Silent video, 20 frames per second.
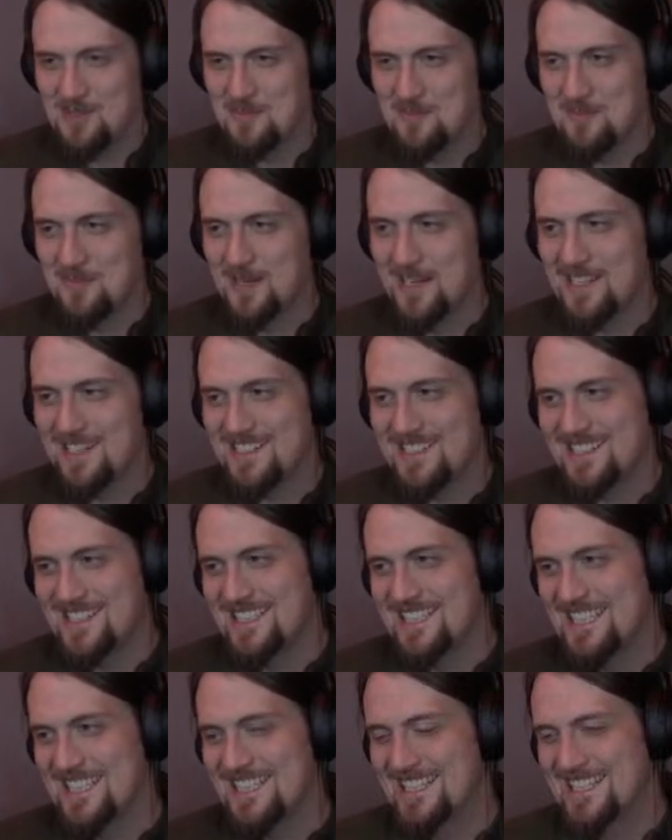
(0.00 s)

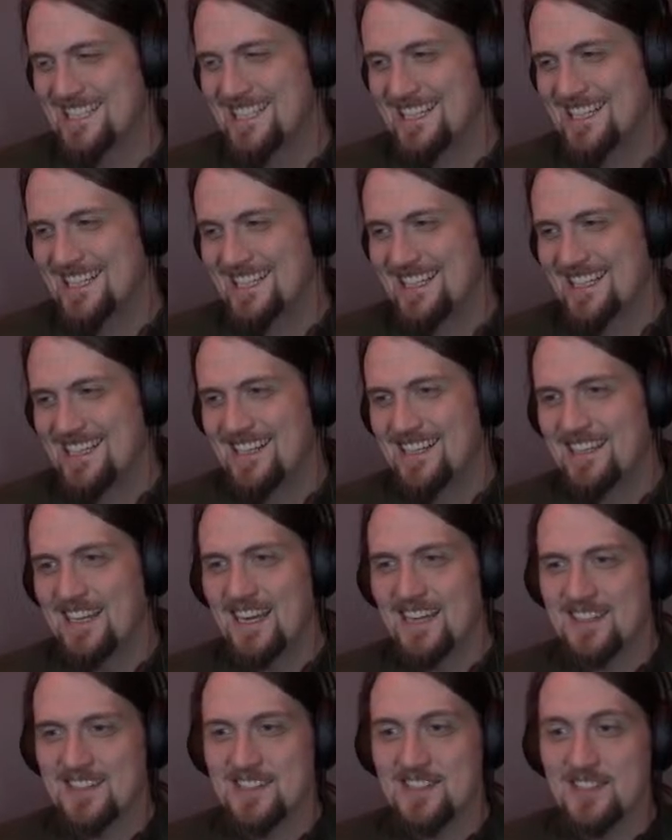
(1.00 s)

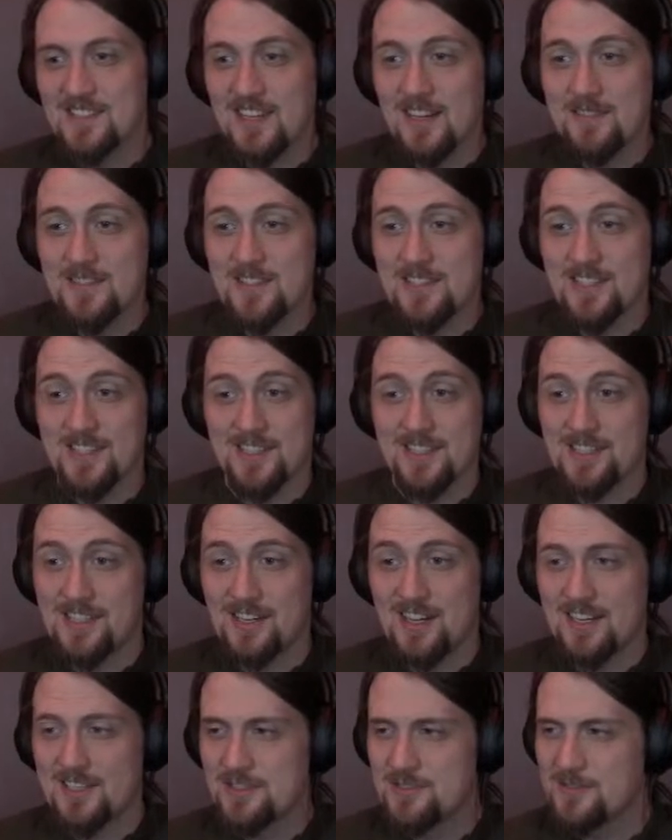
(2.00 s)
this is obviously a
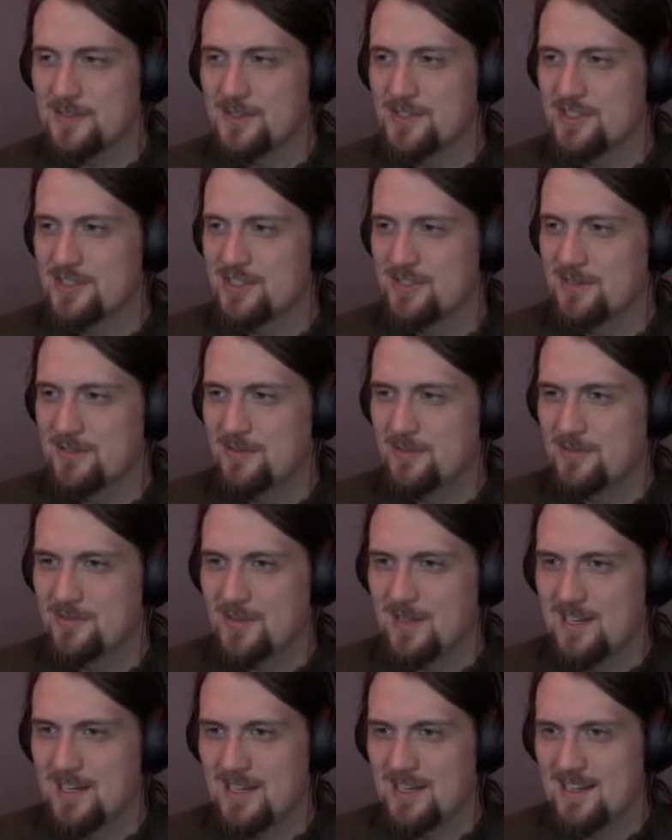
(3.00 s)
Scottish version
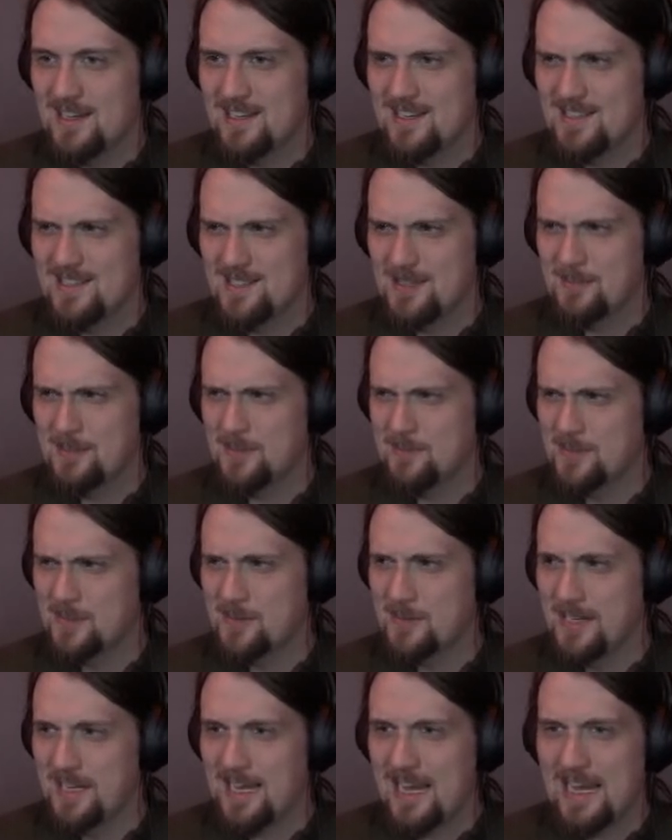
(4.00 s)
of Sleeping
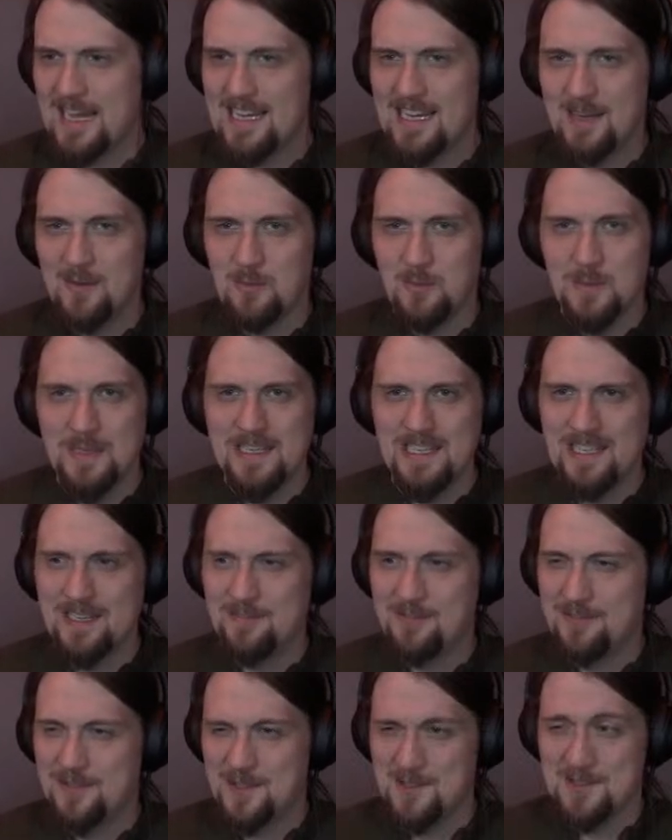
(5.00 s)
Beauty. It really
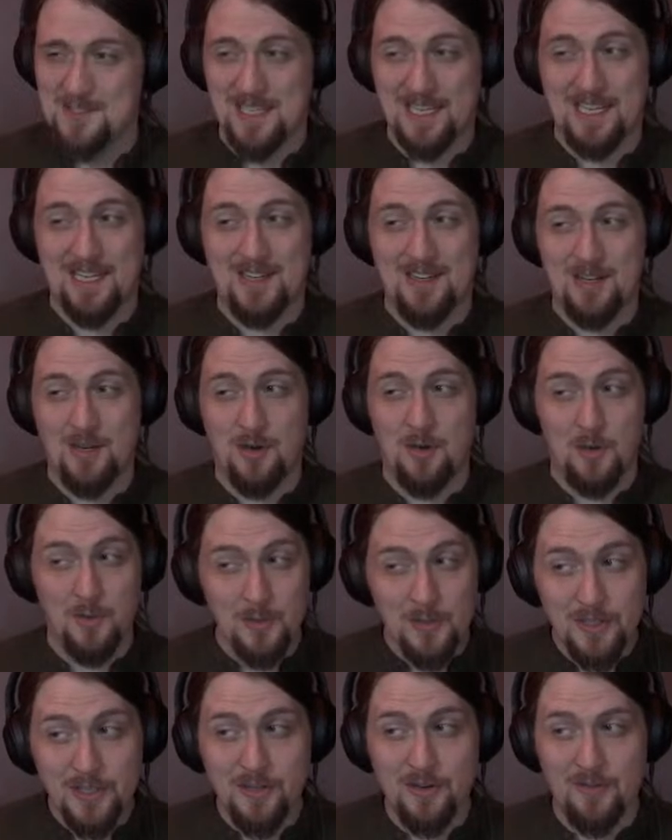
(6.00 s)
feels like an
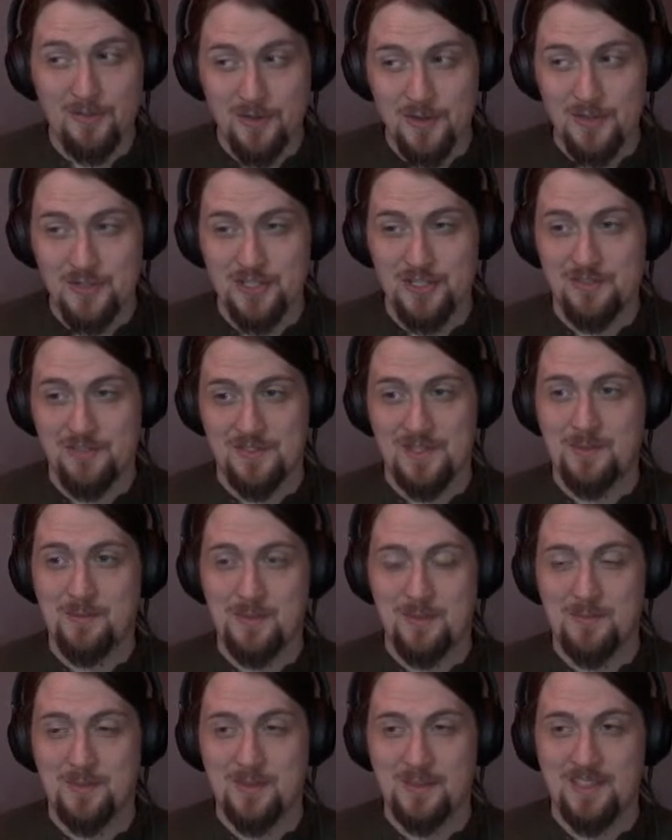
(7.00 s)
earlier version of
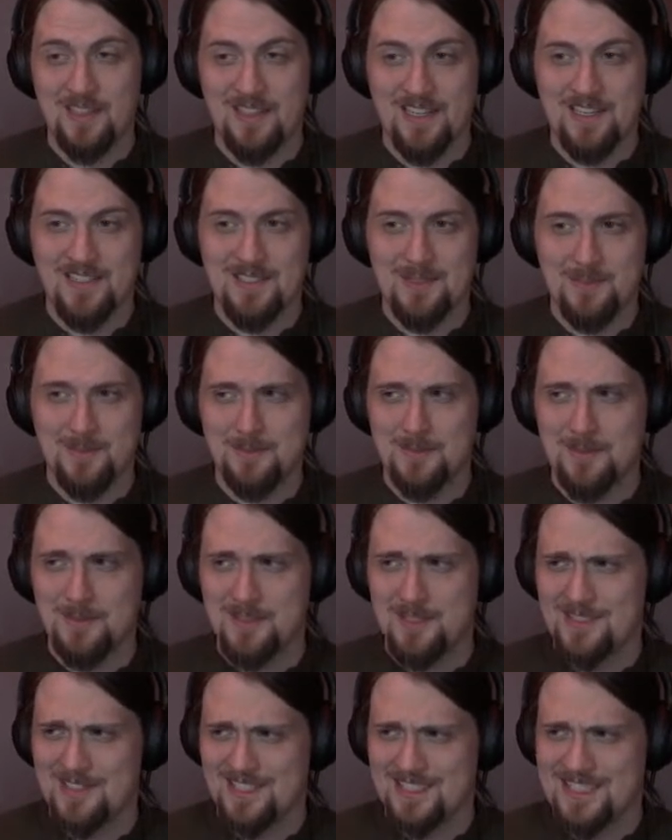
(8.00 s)
Sleeping Beauty. Like, Sleeping
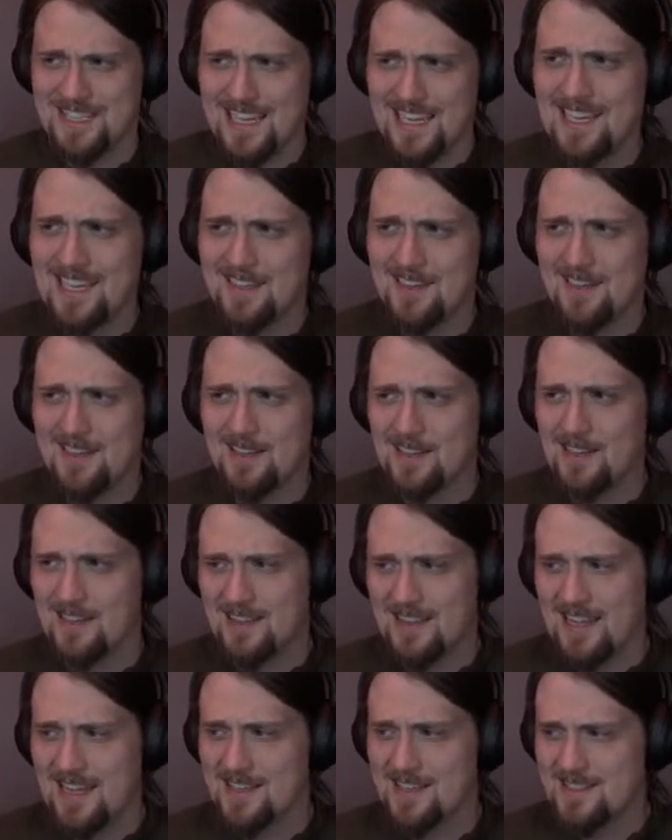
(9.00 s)
Beauty is a take on
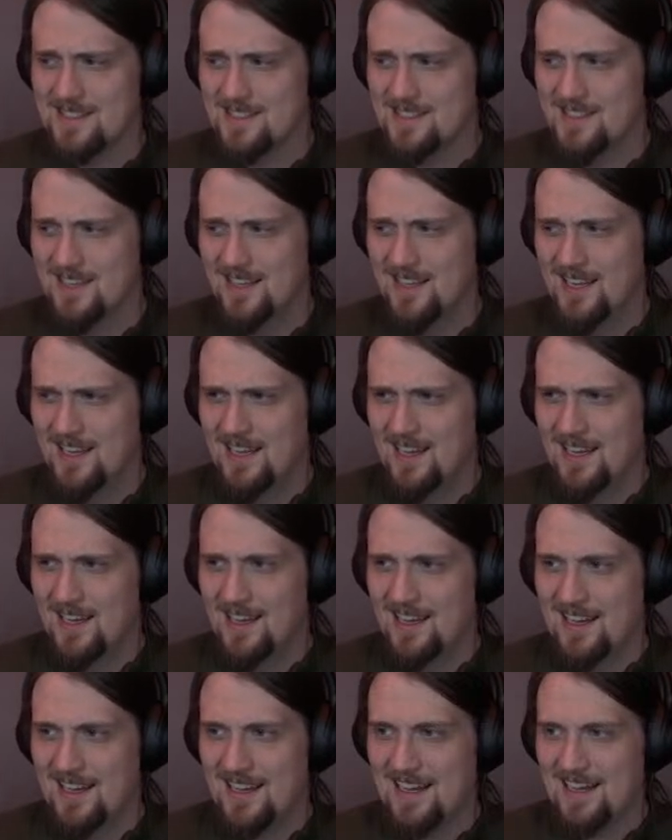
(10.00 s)
this.
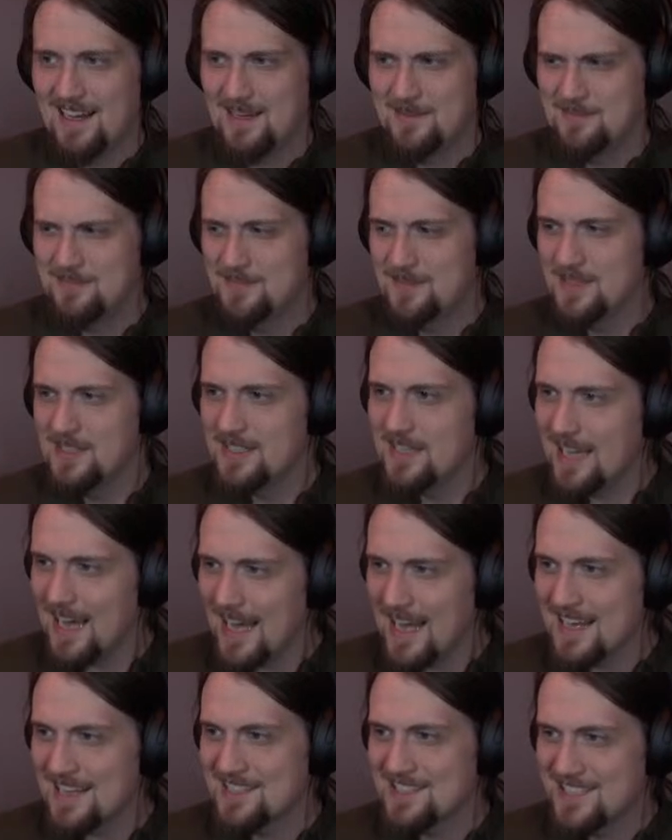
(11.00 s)

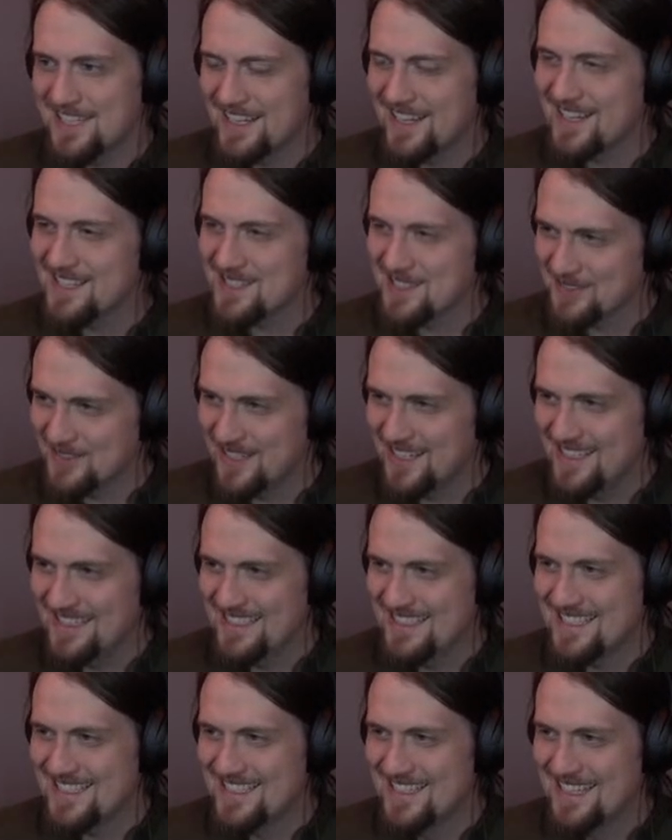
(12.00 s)
GS,
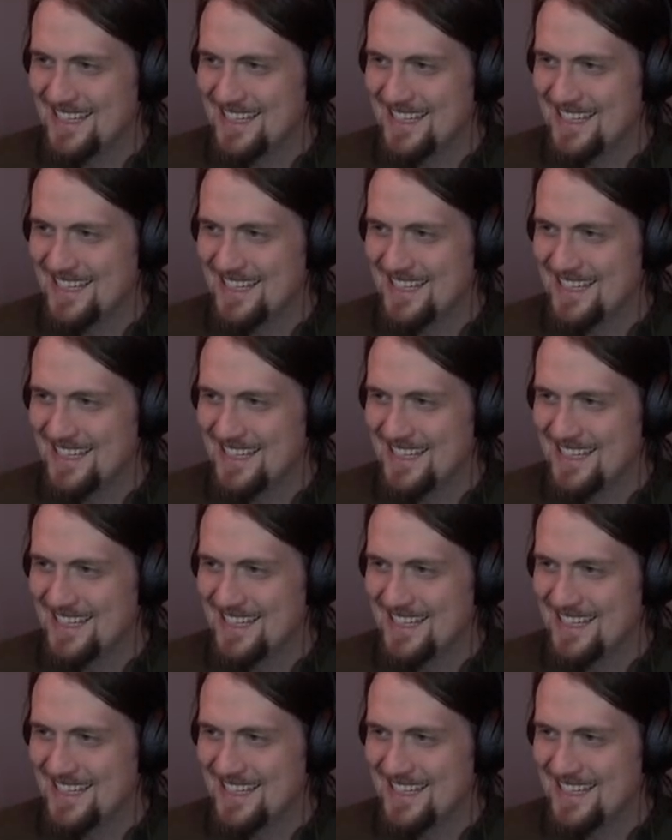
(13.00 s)
right?